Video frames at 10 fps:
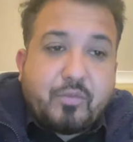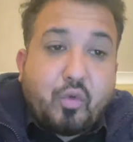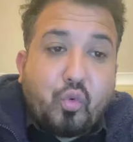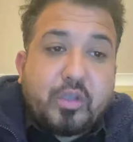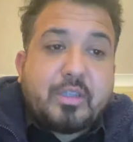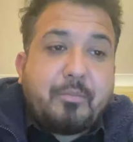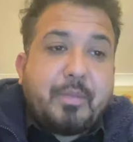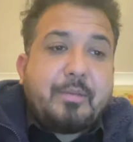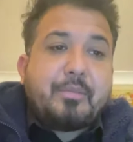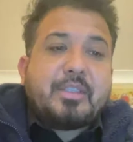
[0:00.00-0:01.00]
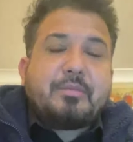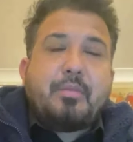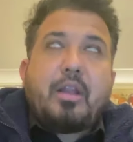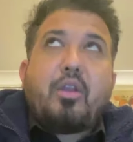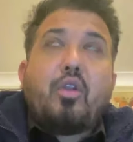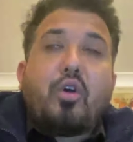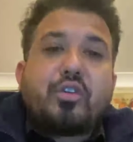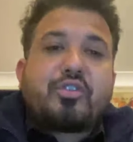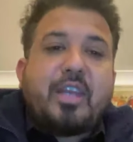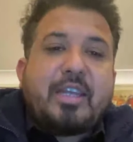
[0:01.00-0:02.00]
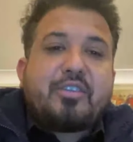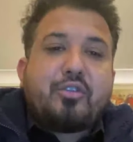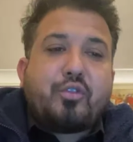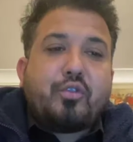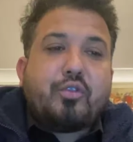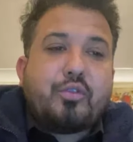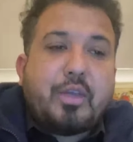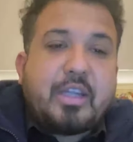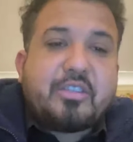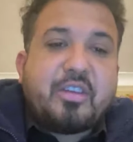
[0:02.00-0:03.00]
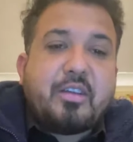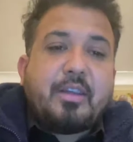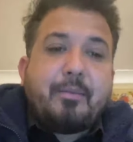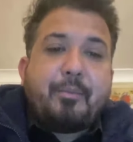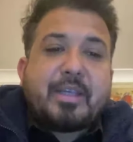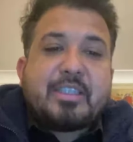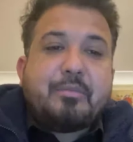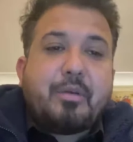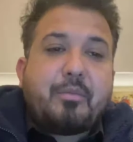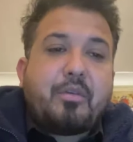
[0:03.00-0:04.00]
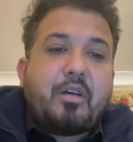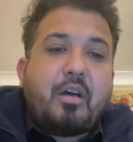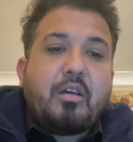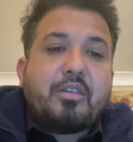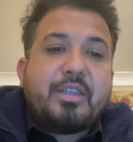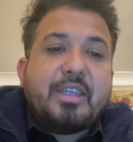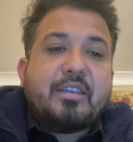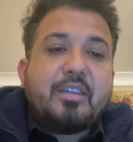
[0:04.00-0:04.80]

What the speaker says: What the members may lose at the maximum are their